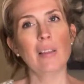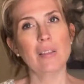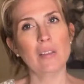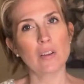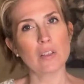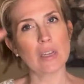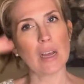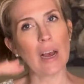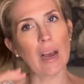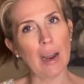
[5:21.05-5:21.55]

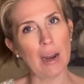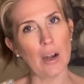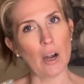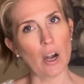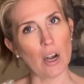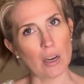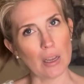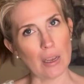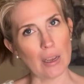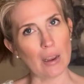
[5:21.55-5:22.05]
There's a
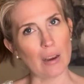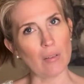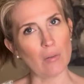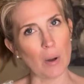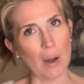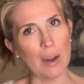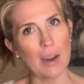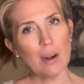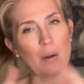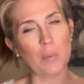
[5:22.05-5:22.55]
hierarchy,
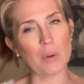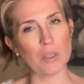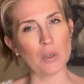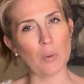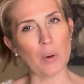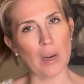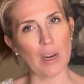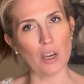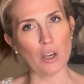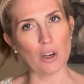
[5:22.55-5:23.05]
right,
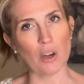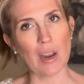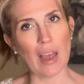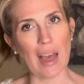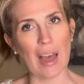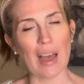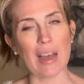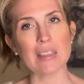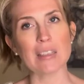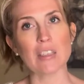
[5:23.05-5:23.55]
between your
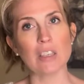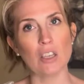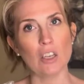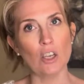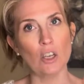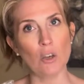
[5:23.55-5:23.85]
cats.